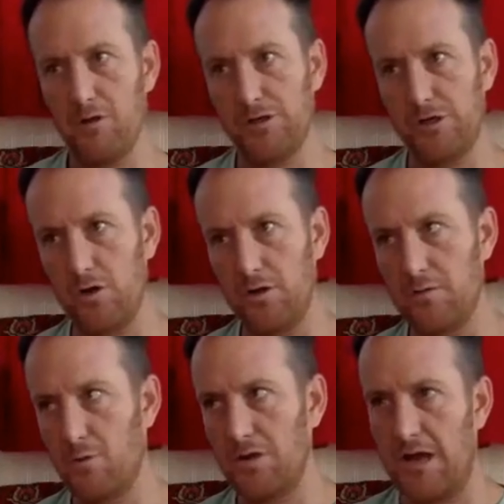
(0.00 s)
you should go a
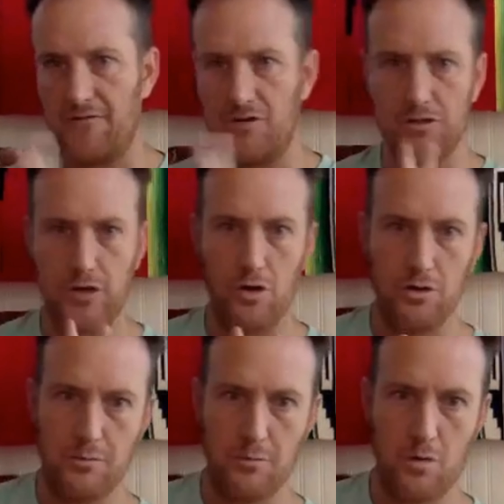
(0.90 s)
little more left. You should go
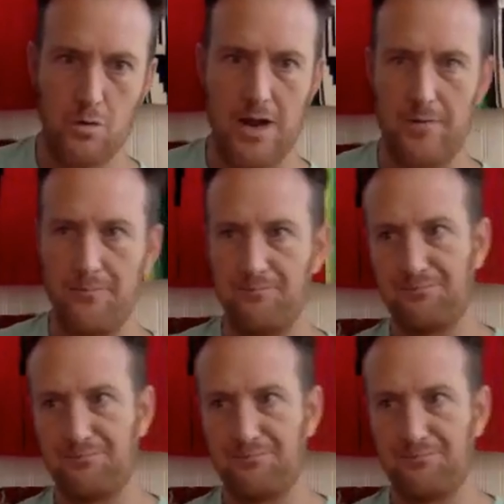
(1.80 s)
a little more right.